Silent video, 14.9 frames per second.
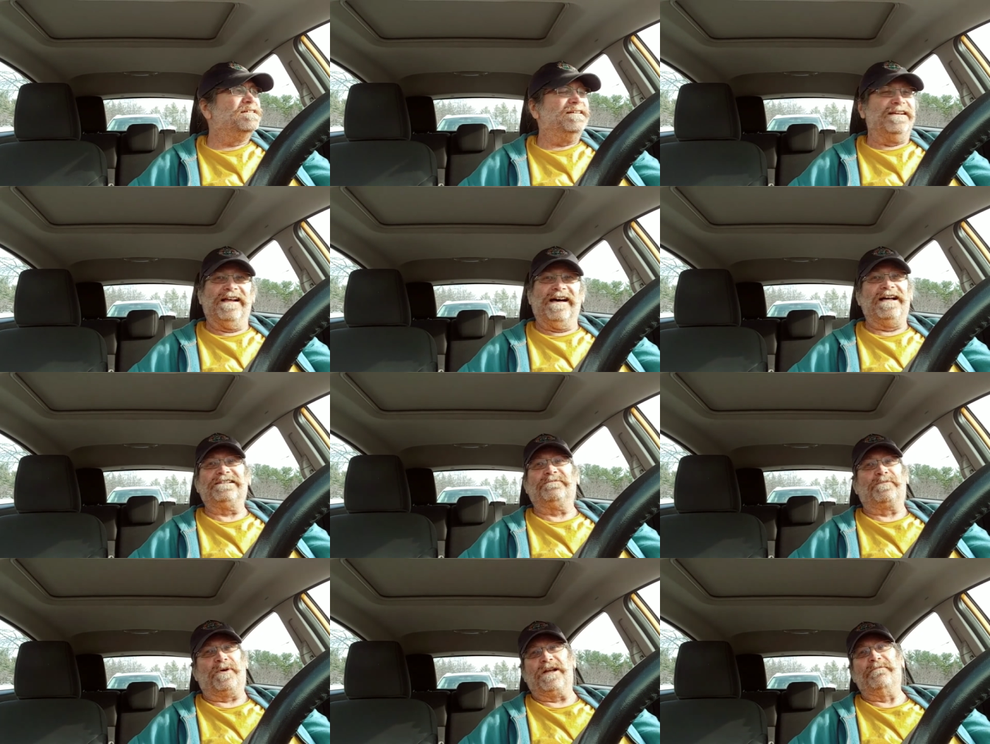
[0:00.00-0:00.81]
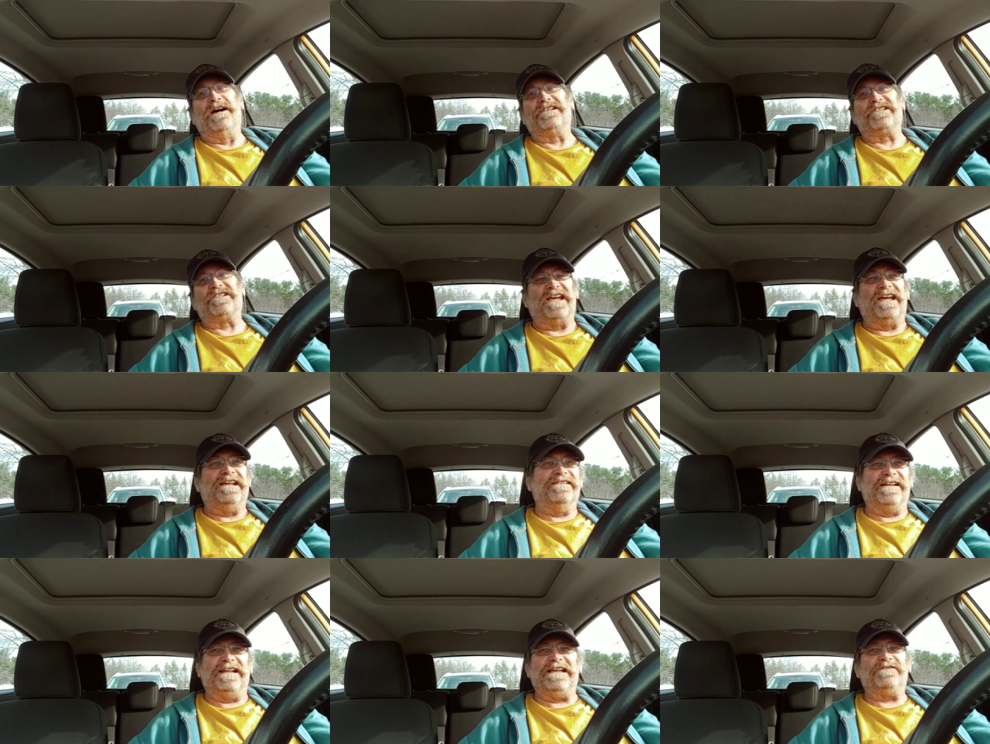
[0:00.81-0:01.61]
You know, that's pretty much
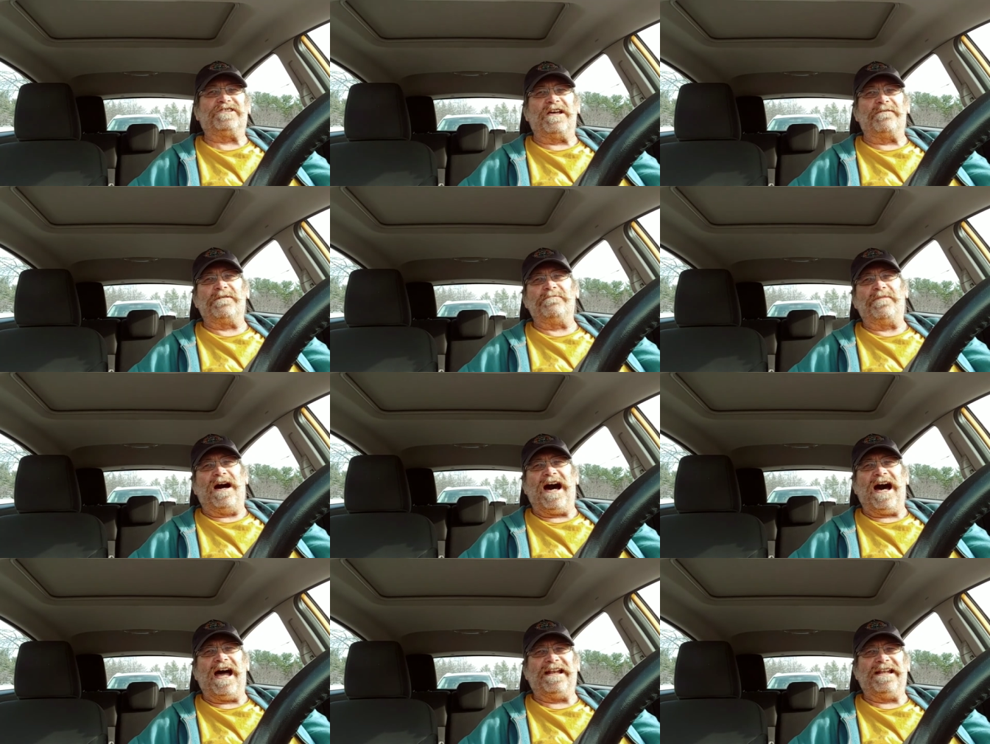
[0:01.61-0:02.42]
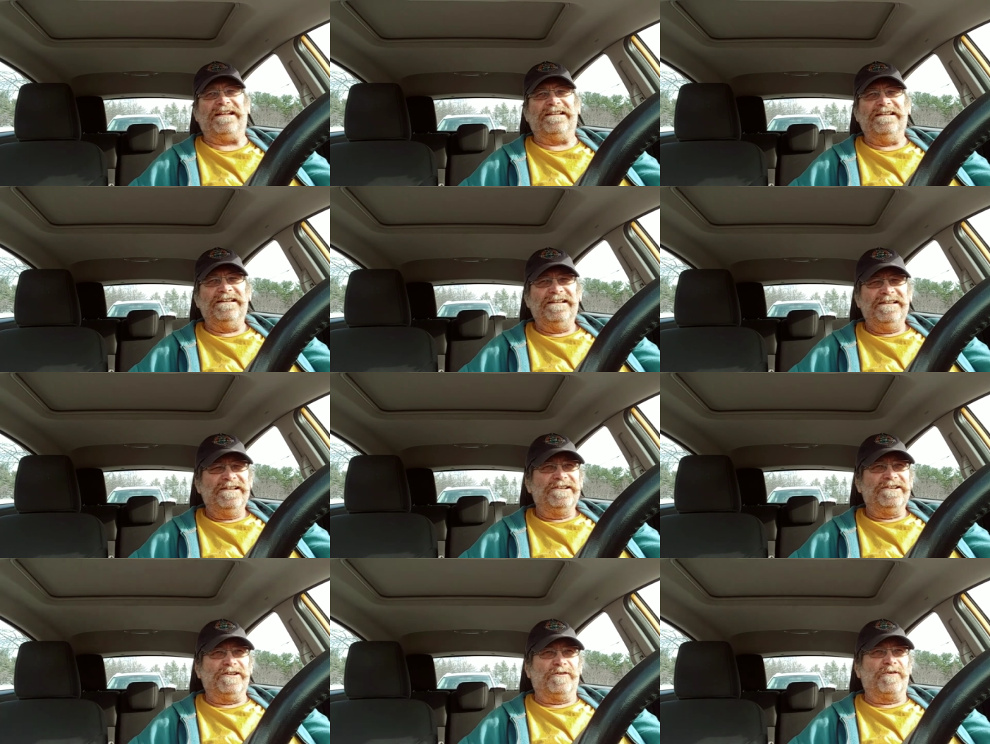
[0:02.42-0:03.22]
it. Leave something behind
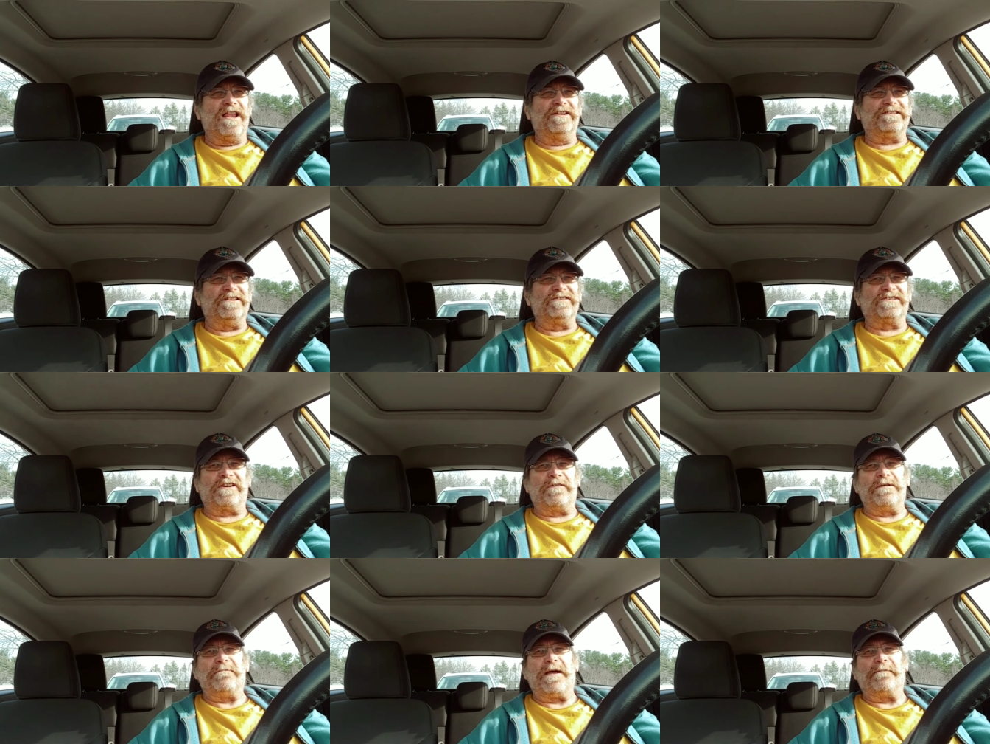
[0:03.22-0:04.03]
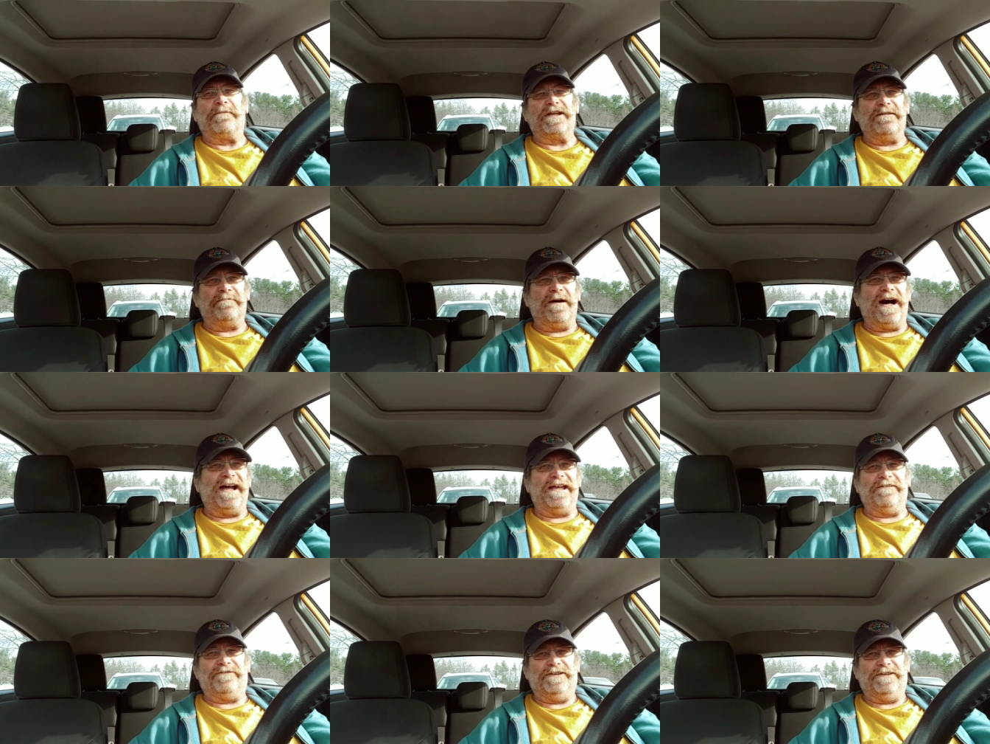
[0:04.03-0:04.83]
that your relatives can remember you by
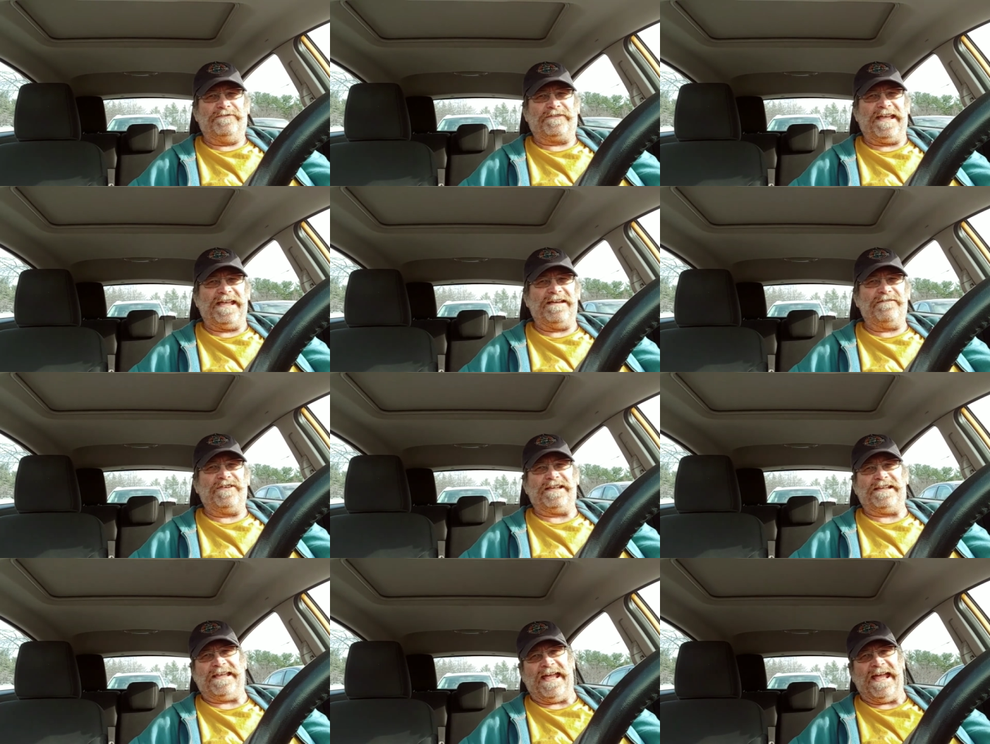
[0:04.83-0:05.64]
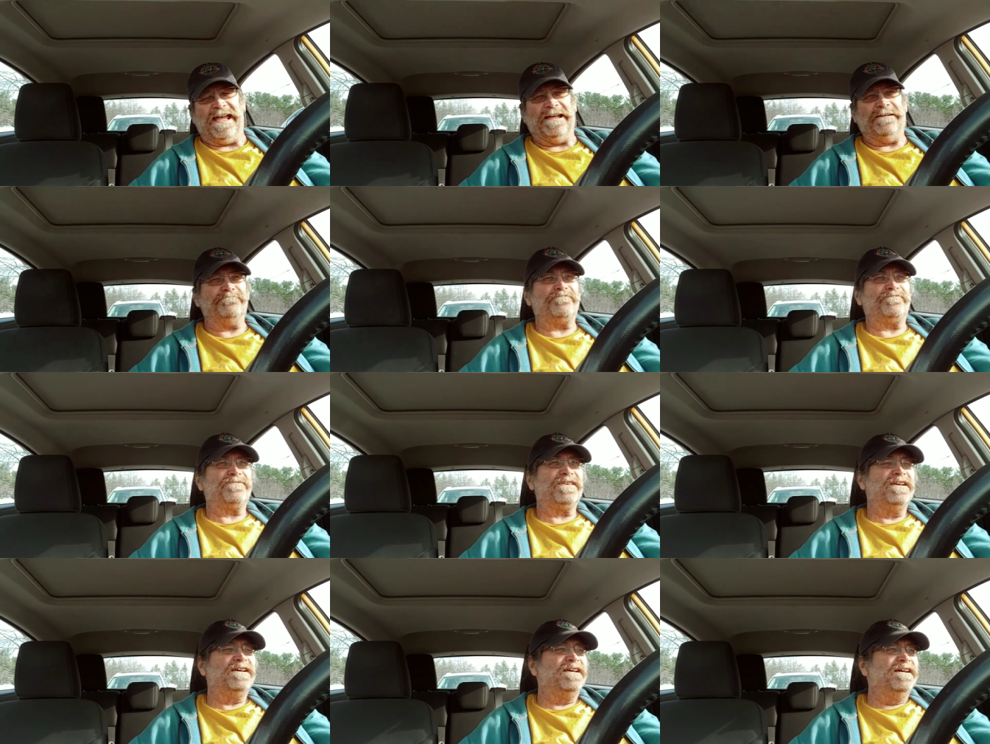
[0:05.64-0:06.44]
if, if, if they
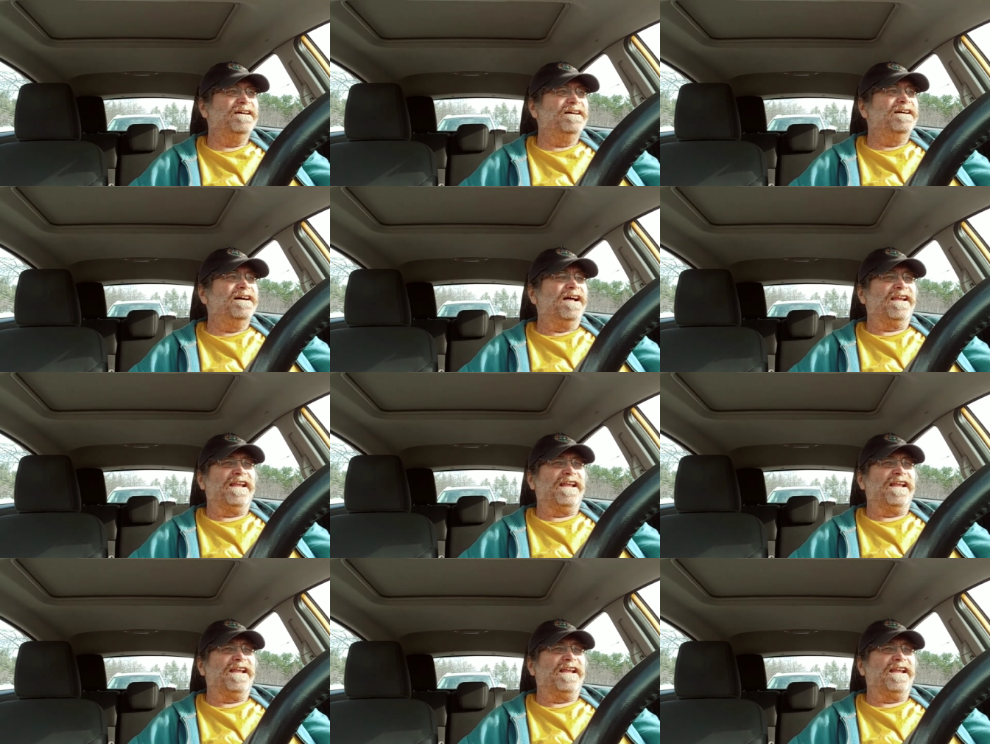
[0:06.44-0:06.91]
can.